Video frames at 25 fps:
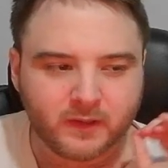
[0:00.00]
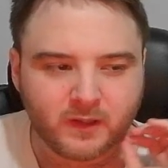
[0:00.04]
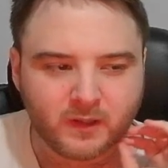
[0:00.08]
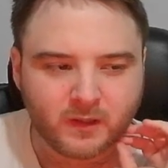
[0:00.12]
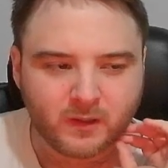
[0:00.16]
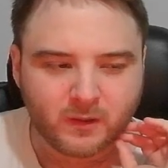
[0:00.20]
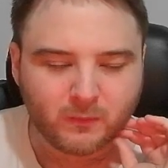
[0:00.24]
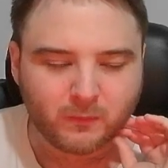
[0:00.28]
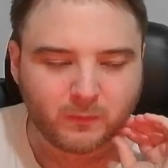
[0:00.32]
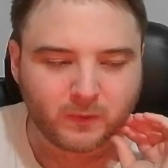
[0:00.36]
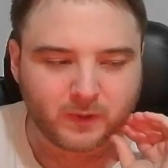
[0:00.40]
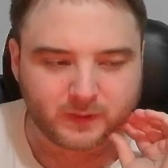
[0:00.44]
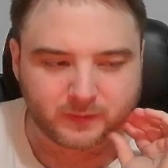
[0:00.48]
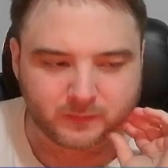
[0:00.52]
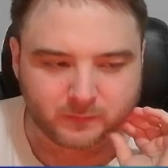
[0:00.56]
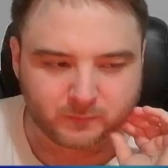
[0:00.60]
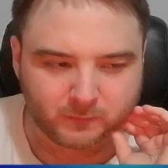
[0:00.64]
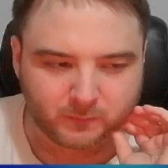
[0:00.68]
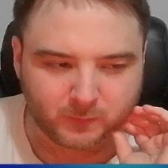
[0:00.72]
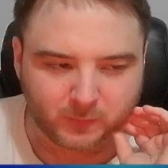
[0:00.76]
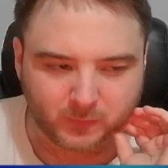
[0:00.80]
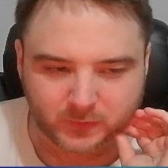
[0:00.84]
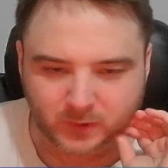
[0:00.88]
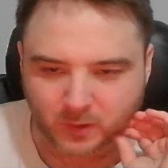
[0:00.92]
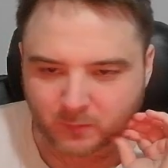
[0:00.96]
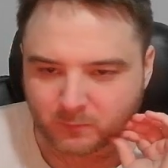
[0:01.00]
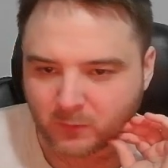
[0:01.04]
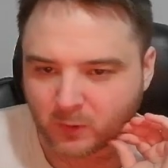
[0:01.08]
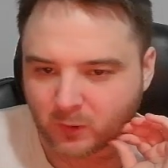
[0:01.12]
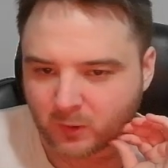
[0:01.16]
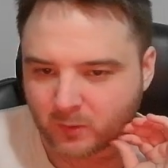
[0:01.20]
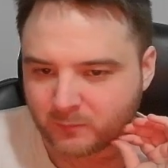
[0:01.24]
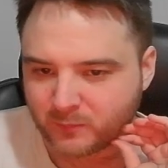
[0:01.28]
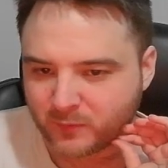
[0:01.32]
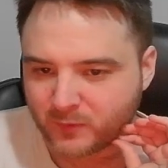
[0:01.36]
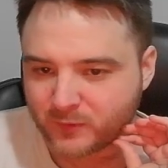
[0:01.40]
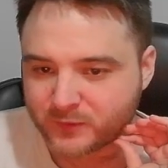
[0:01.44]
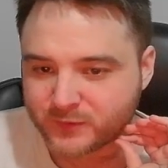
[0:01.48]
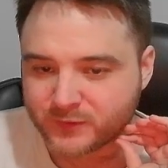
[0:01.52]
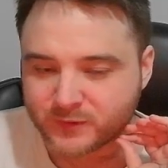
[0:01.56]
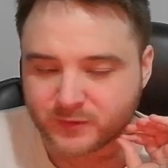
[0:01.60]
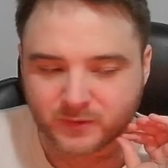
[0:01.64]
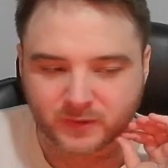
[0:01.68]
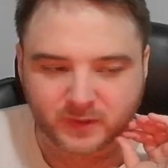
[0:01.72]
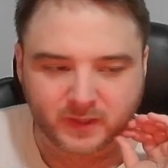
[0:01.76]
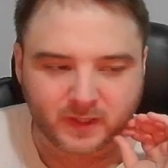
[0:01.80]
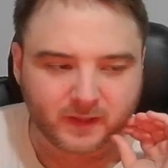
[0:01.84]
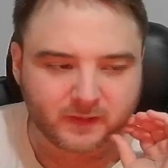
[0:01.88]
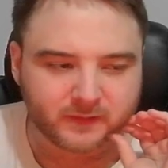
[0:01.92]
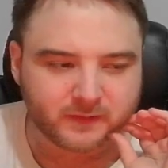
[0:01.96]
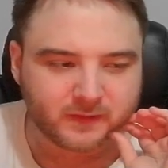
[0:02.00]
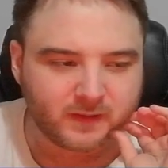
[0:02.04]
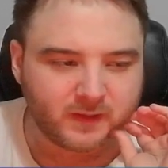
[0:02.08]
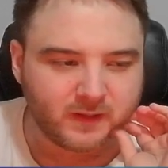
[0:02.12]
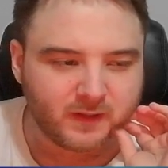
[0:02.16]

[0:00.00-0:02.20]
with the more boost you get.